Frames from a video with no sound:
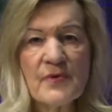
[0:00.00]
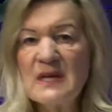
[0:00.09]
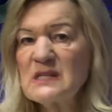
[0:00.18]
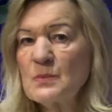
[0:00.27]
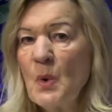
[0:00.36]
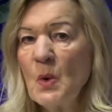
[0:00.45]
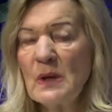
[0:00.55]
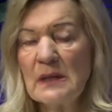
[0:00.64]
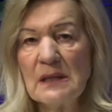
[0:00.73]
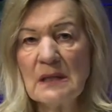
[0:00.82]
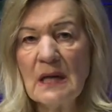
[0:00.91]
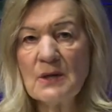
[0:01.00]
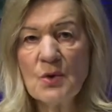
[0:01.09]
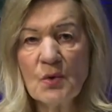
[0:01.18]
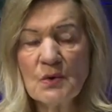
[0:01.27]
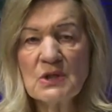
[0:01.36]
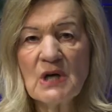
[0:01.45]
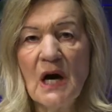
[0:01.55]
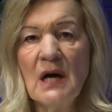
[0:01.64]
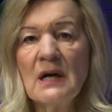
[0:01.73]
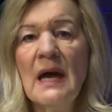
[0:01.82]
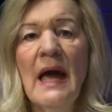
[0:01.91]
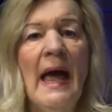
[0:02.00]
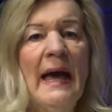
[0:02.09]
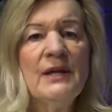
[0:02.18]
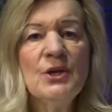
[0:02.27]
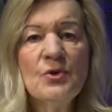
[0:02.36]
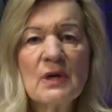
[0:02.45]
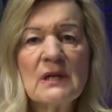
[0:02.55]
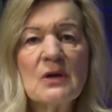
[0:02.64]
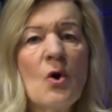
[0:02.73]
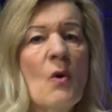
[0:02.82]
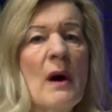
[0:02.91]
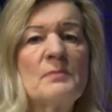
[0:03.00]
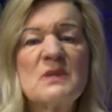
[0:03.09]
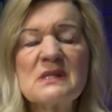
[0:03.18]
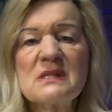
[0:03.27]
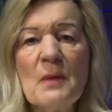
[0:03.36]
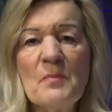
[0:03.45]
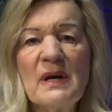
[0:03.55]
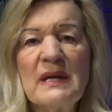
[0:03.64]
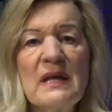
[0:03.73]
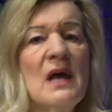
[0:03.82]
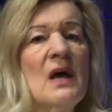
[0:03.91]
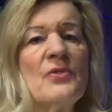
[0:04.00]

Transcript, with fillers: They spoke in an unknown tongue, and you can go up to somebody.